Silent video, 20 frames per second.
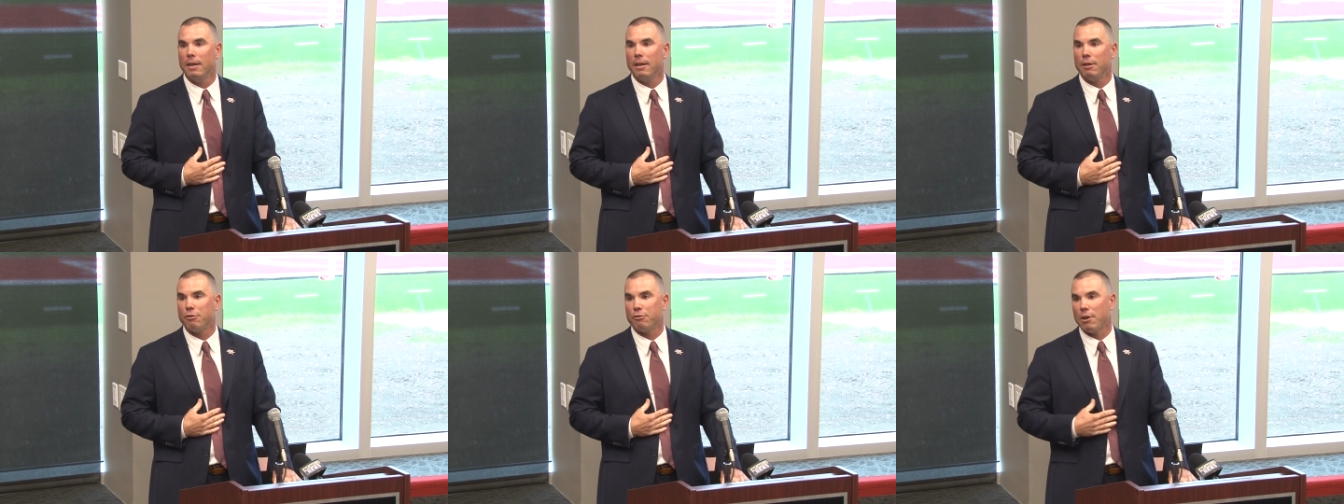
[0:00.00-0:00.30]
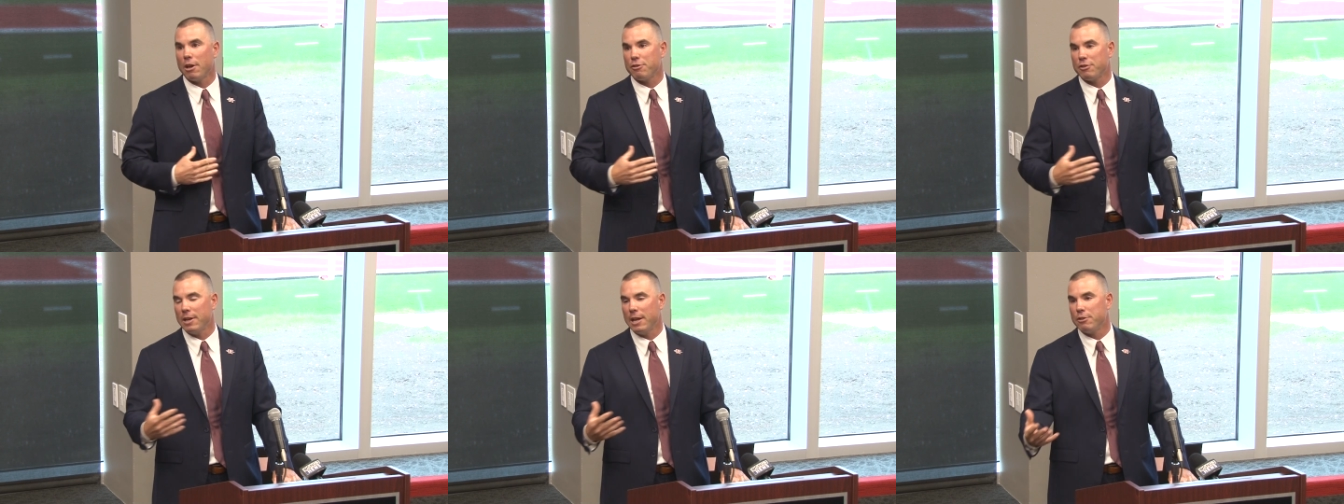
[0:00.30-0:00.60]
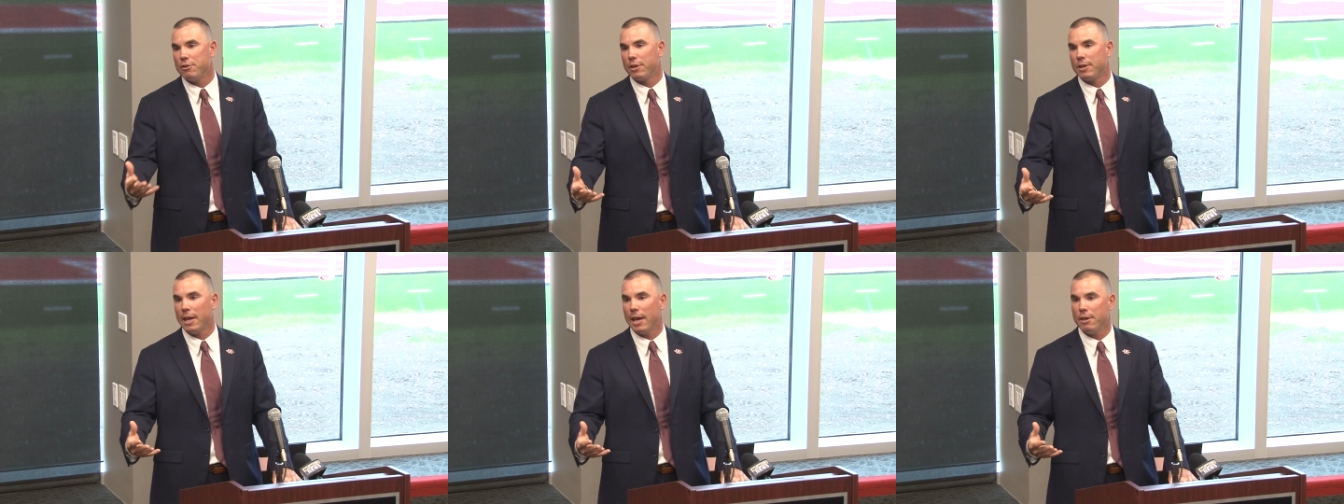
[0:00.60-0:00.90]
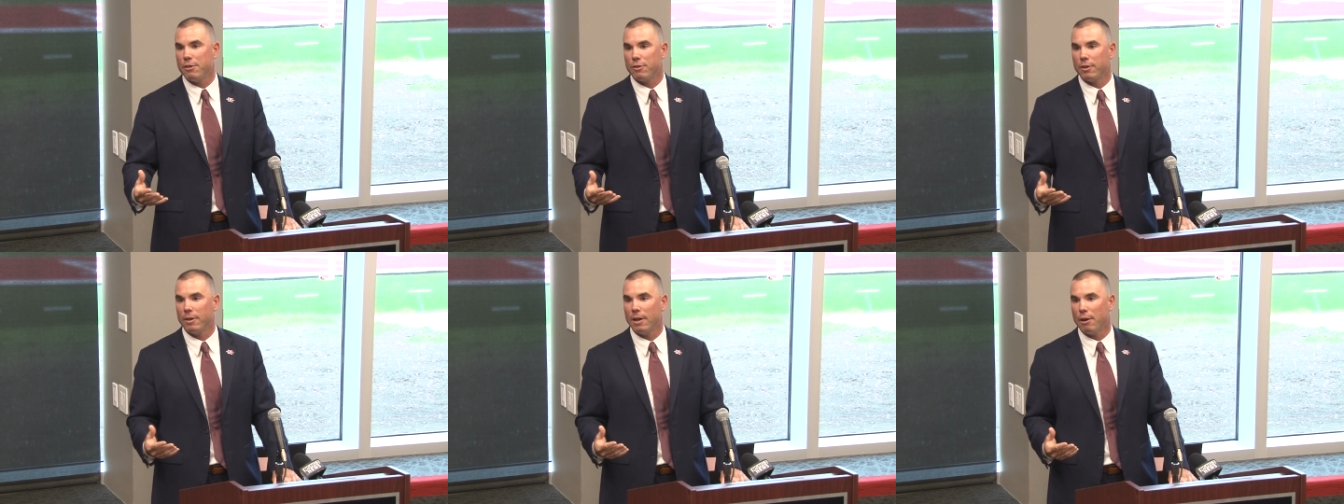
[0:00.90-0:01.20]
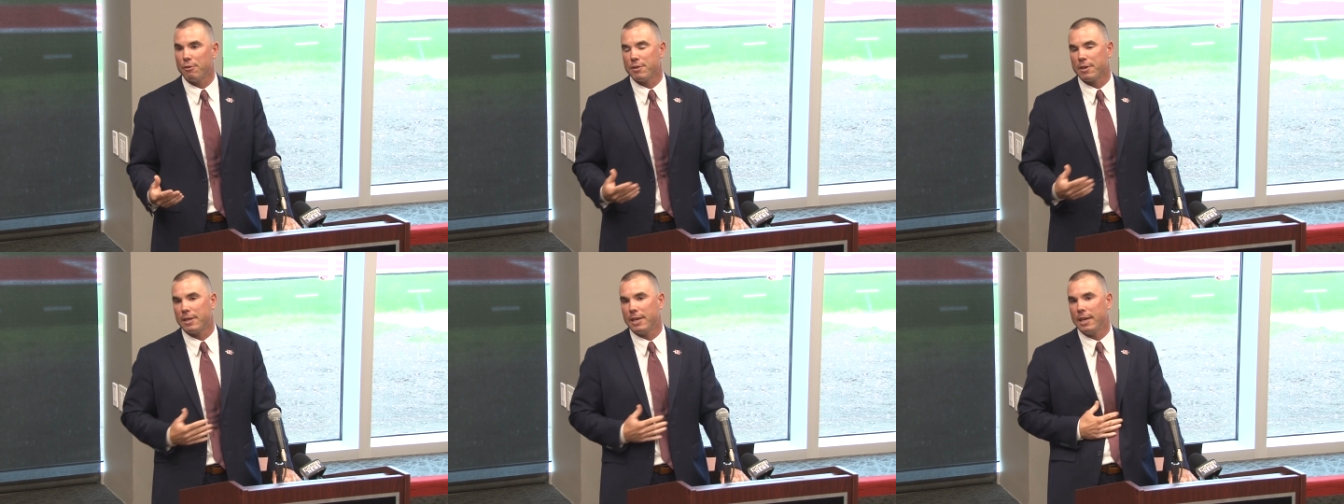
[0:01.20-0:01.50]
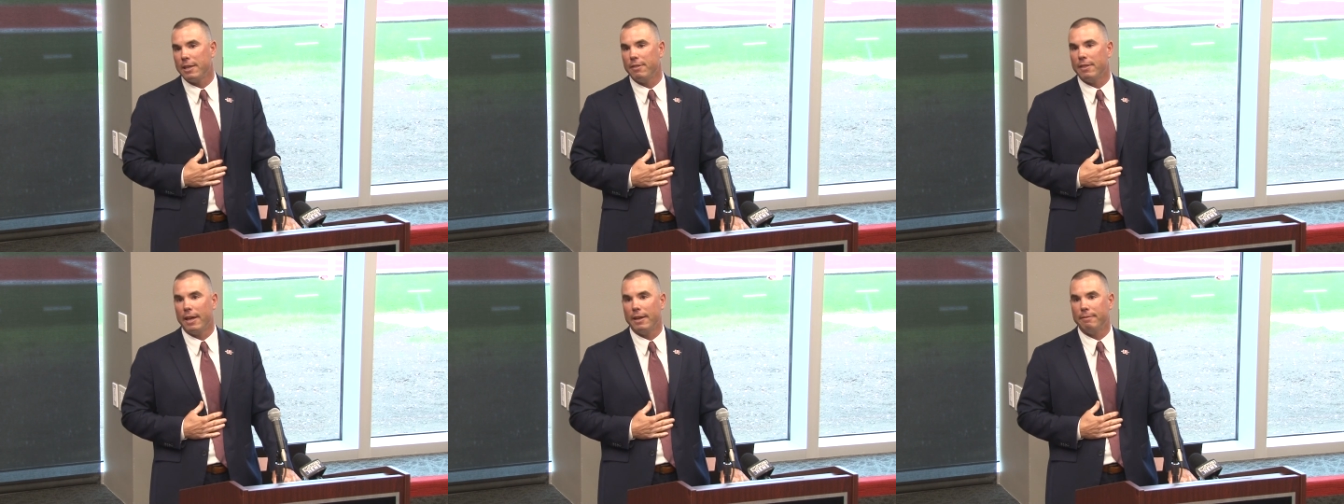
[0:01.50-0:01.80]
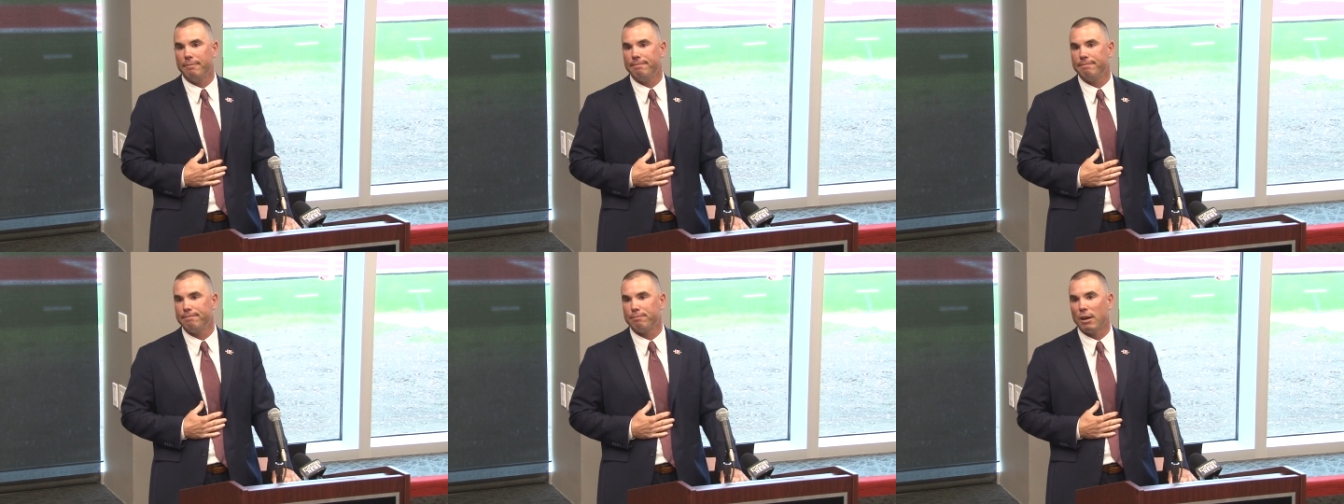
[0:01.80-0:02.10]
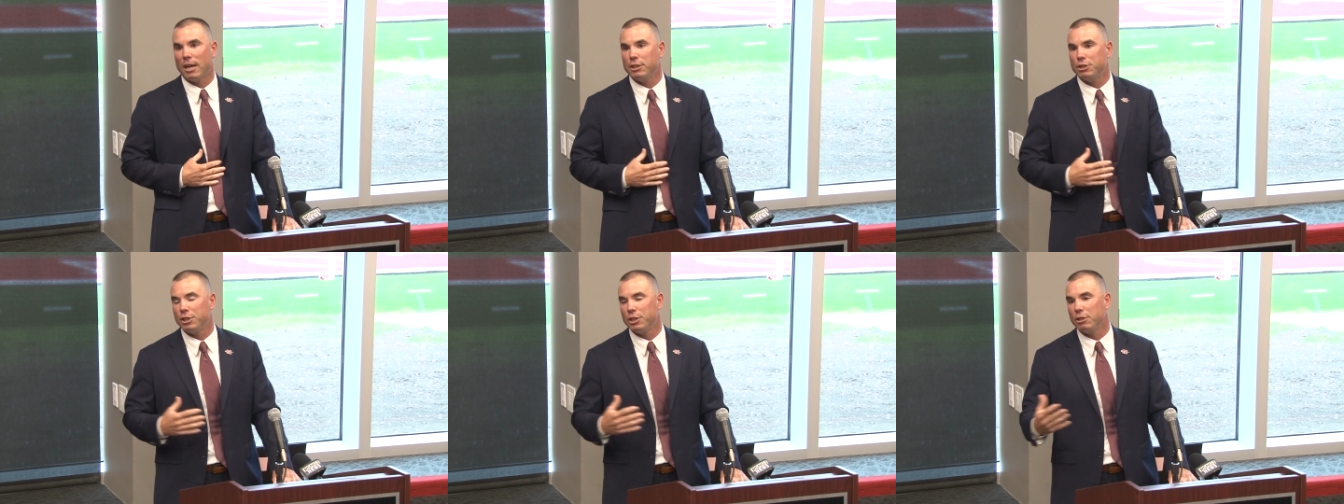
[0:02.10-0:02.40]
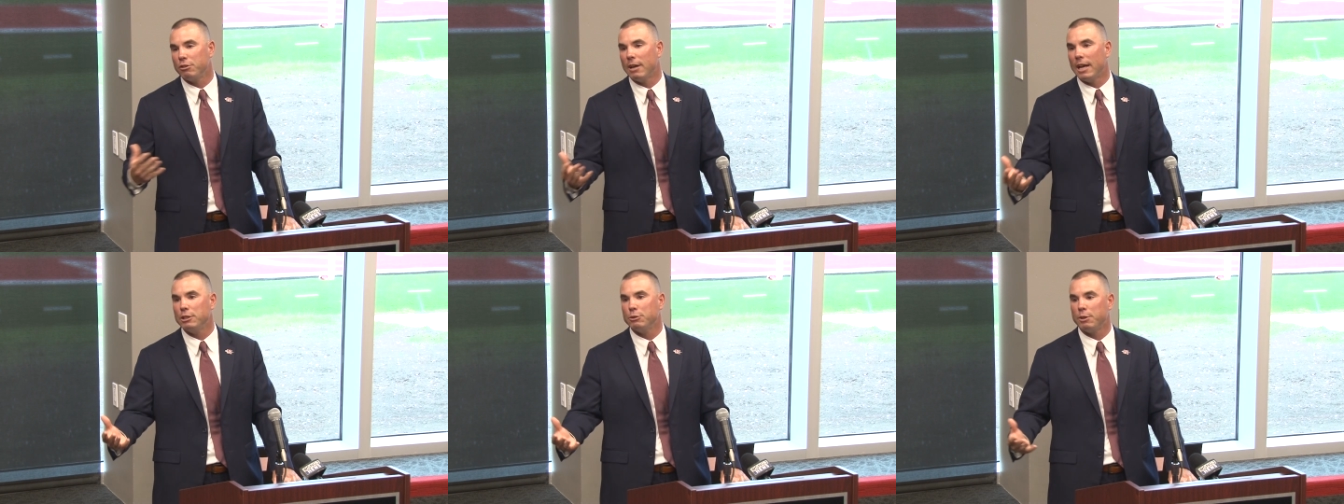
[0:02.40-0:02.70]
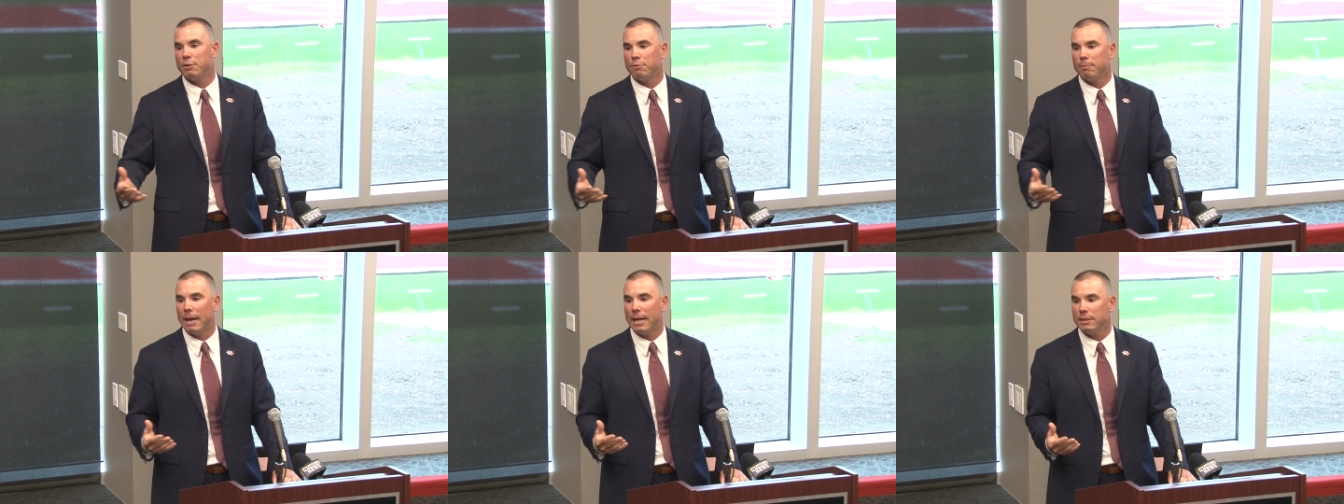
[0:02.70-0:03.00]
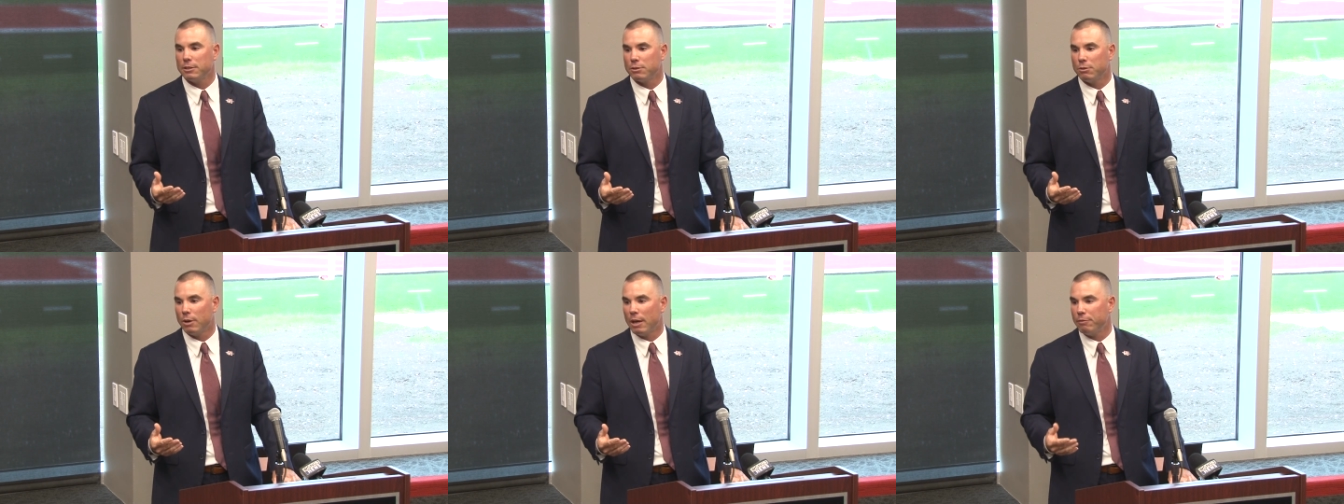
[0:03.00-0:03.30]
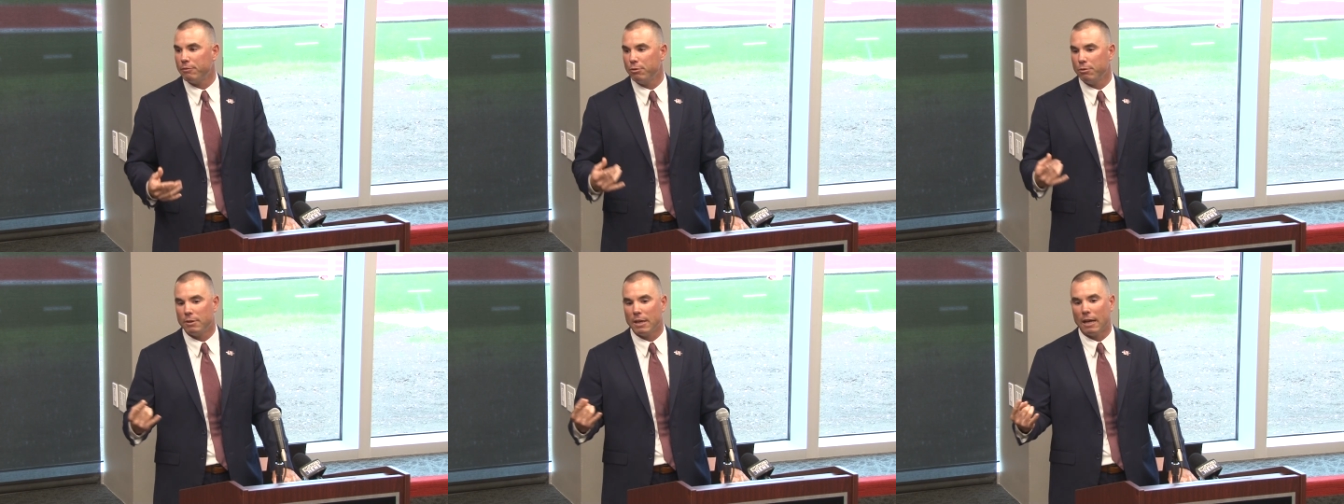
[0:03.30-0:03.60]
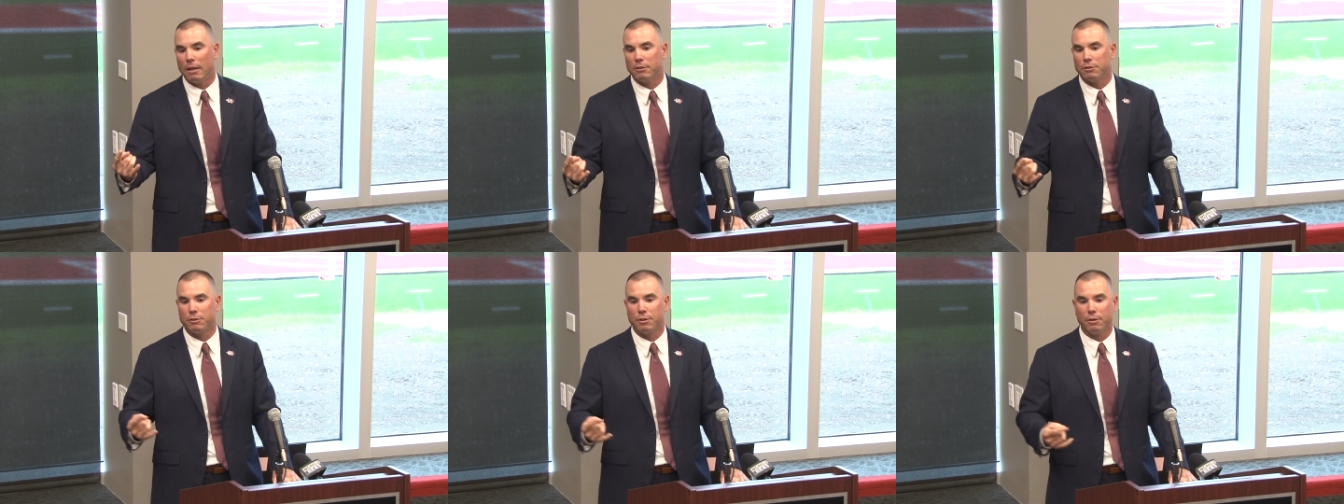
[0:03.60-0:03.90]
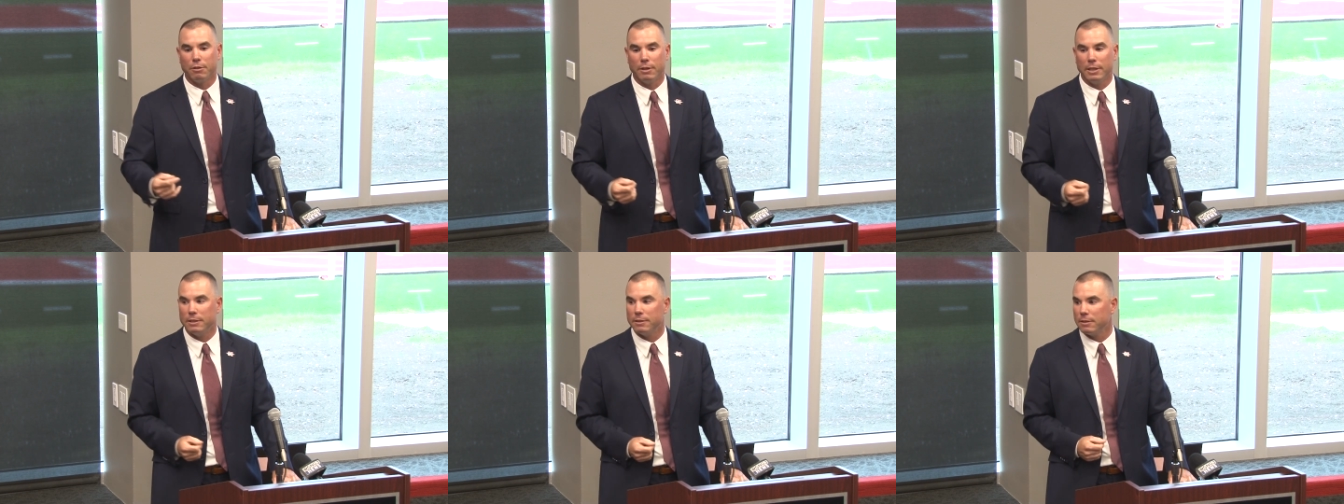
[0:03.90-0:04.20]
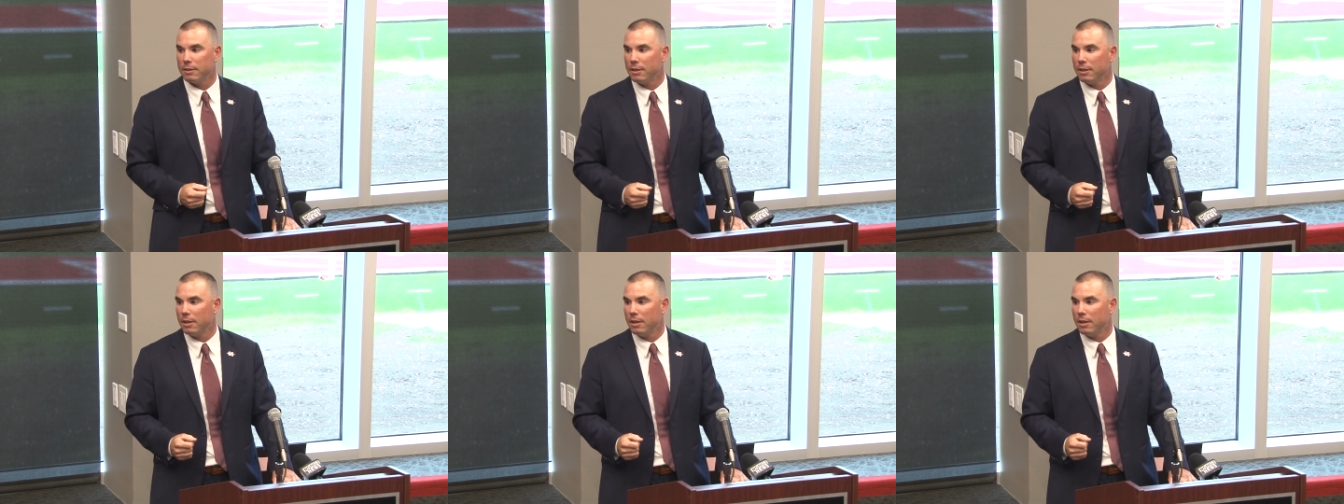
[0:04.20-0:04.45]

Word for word: Stress in education. I was a kid that probably shouldn't have graduated from high school. I have two college degrees.